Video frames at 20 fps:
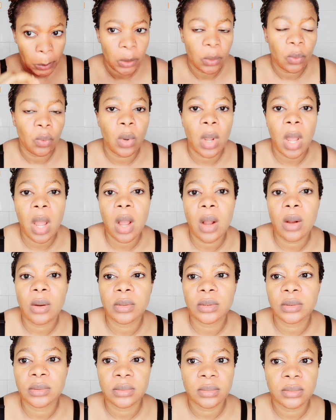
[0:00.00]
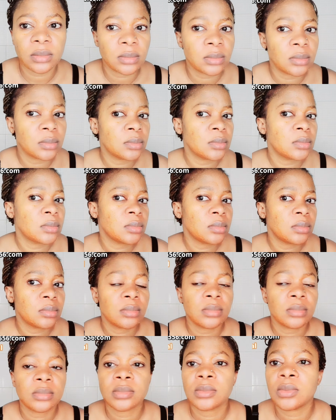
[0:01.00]
wow
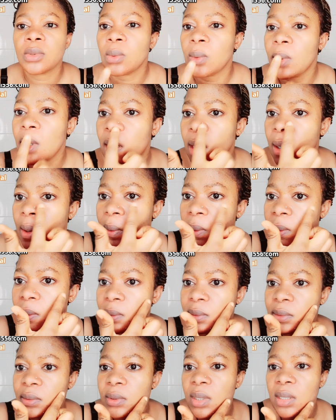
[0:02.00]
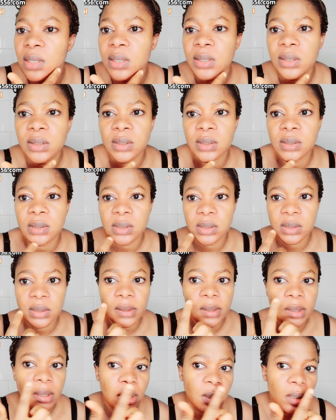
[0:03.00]
wow can you just
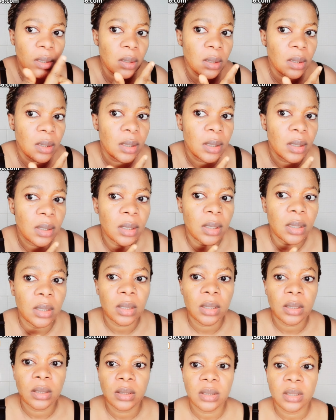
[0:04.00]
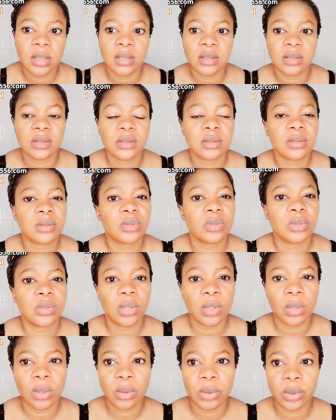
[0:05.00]
see here it's
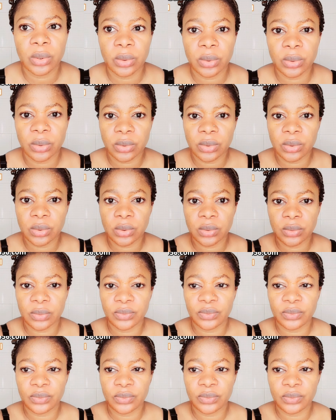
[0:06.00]
so good